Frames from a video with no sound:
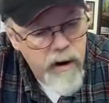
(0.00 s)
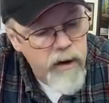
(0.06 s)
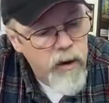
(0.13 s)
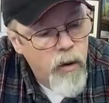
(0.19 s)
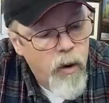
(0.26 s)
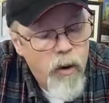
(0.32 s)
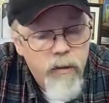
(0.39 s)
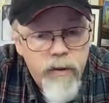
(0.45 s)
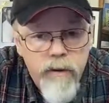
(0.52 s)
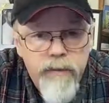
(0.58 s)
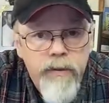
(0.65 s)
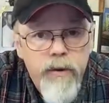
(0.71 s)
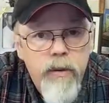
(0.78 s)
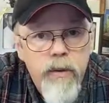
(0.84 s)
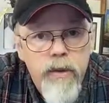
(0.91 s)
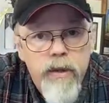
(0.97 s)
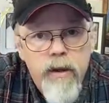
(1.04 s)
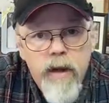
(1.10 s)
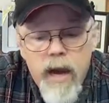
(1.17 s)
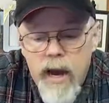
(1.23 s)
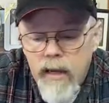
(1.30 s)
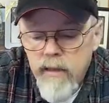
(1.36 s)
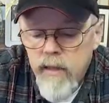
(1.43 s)
go over a few of the
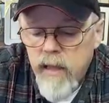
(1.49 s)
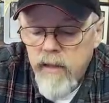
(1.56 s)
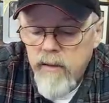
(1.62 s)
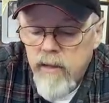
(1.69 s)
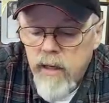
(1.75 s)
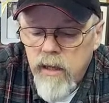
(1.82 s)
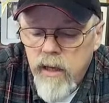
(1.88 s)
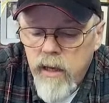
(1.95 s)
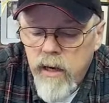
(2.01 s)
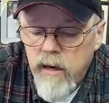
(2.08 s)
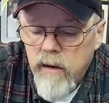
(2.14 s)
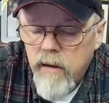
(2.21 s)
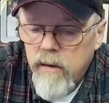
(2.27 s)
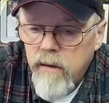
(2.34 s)
contents in here,